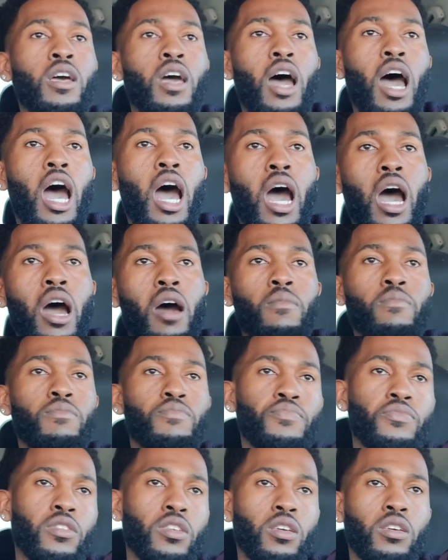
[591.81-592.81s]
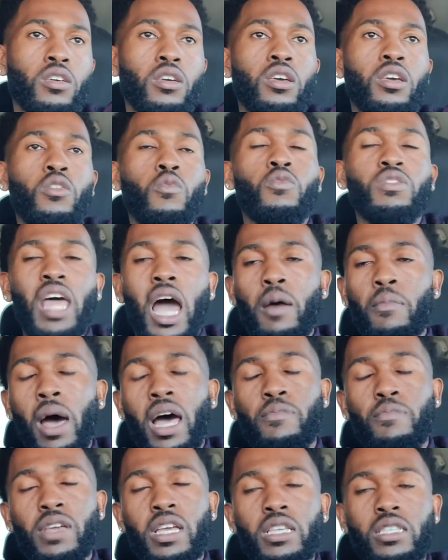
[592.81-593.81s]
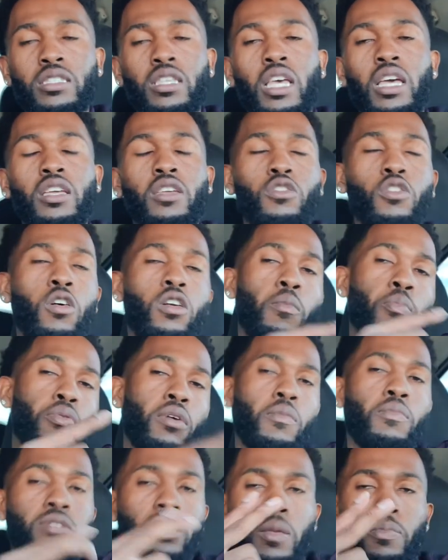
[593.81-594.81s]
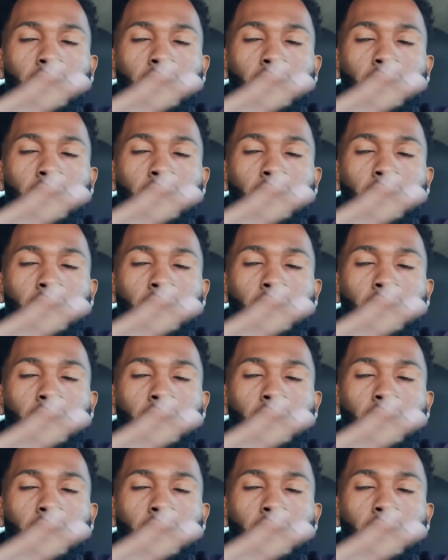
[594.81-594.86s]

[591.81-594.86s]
Without being said, go and pull up a seat,